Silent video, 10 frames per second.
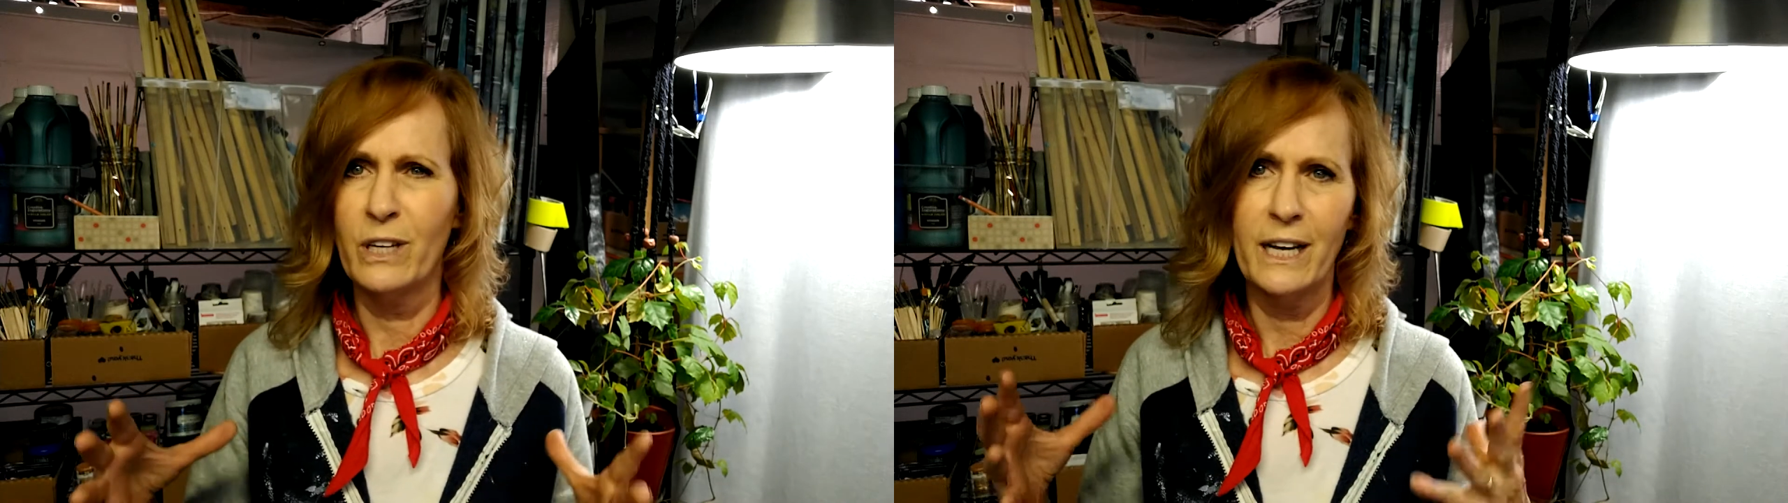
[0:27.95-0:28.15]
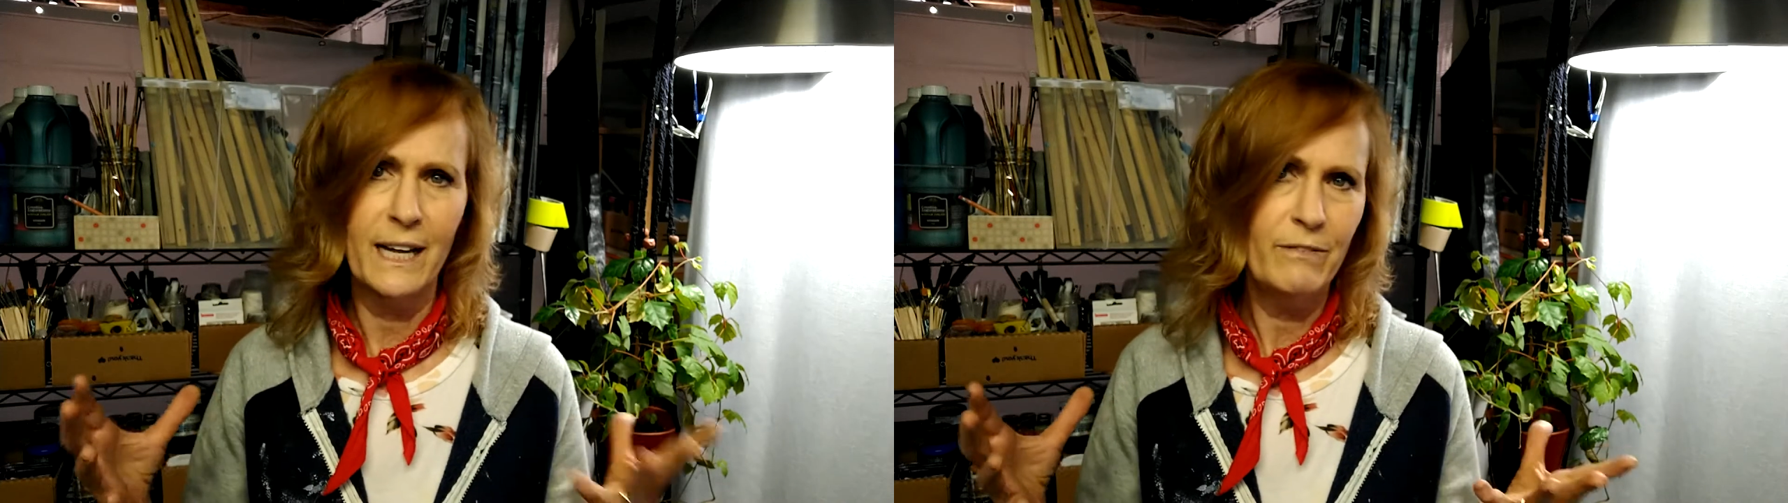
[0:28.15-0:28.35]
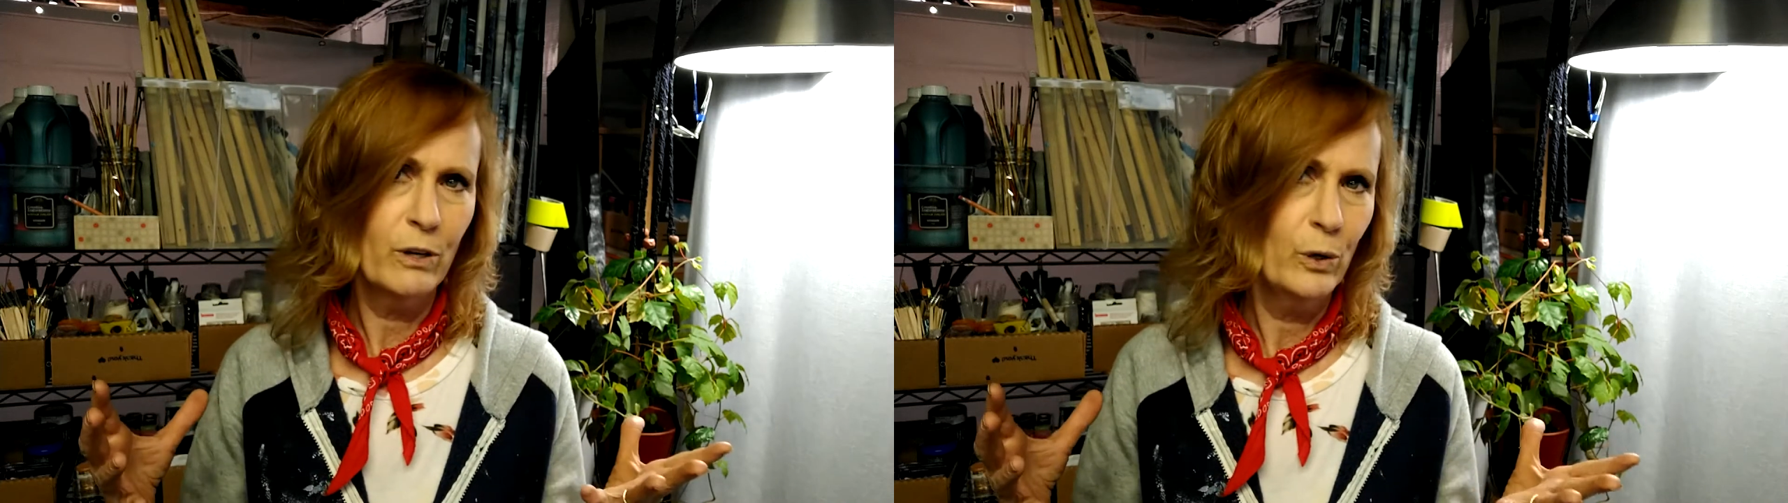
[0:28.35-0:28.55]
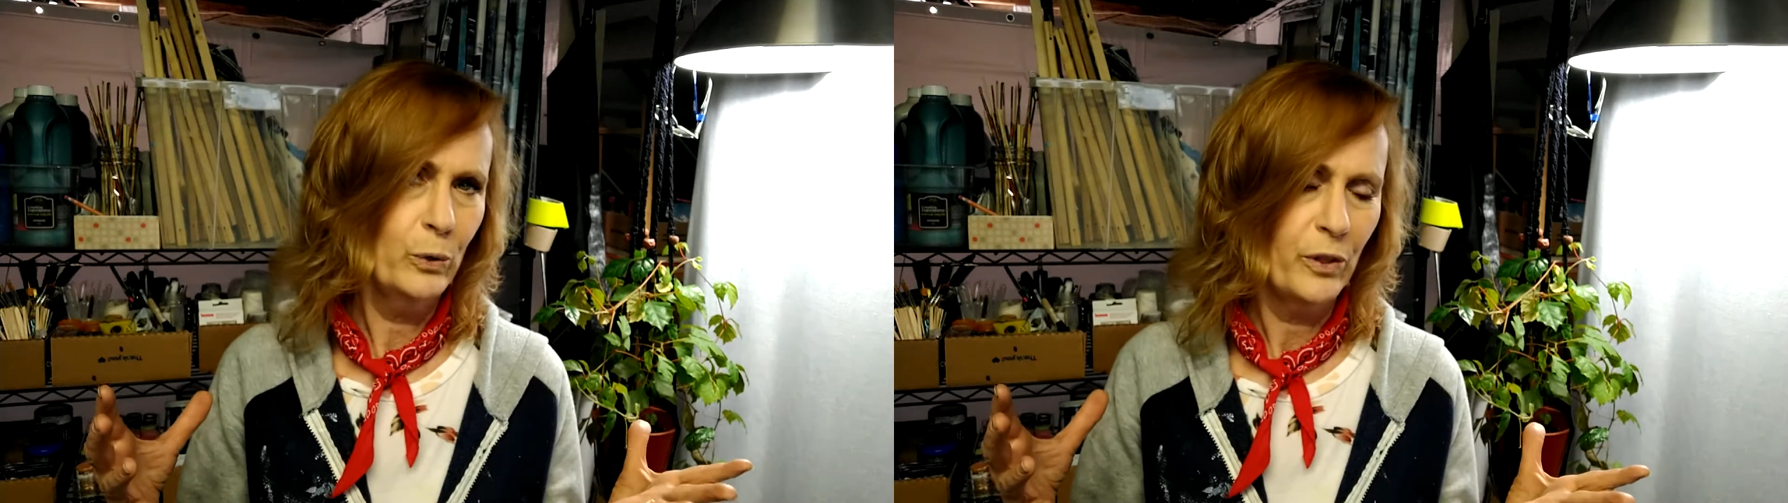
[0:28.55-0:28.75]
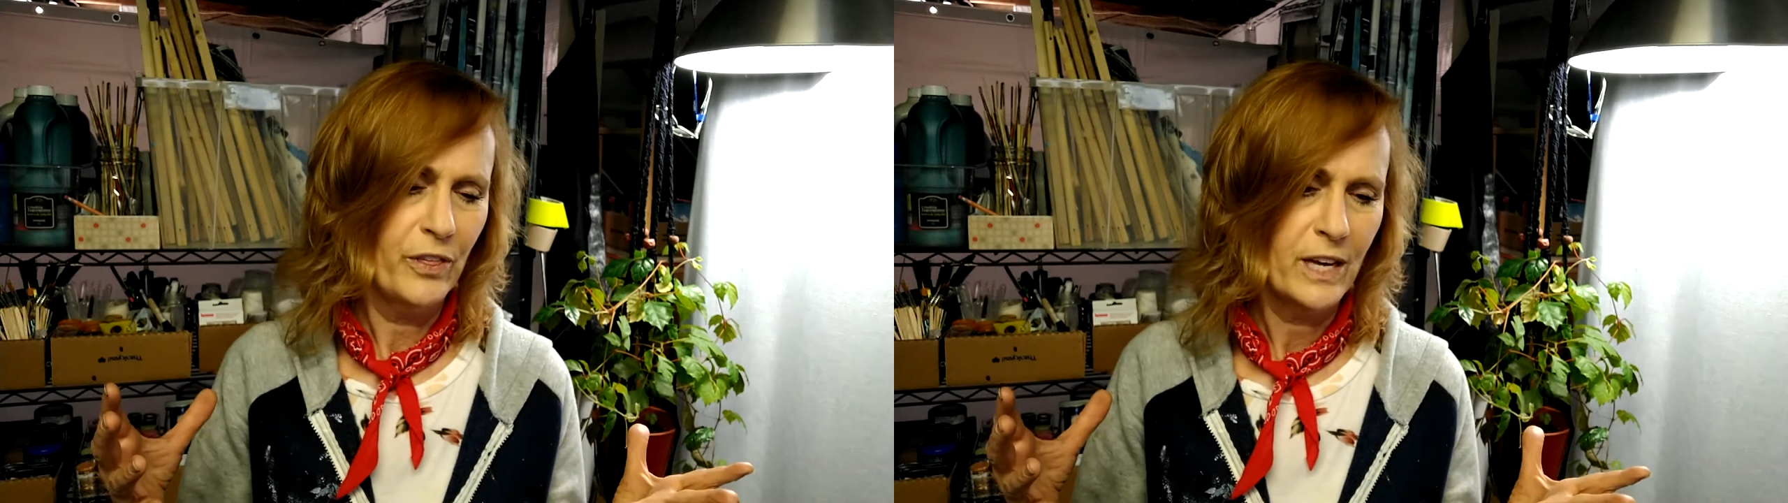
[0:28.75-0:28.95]
Kind of a
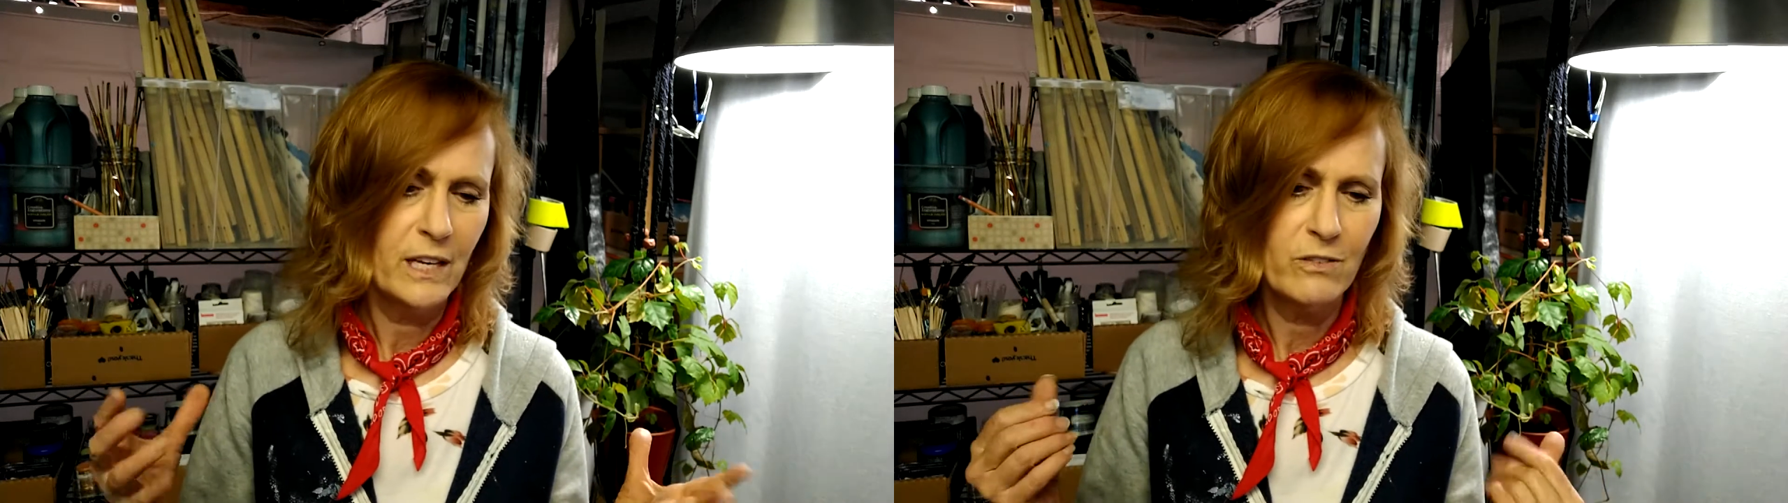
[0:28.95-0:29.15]
cool thing,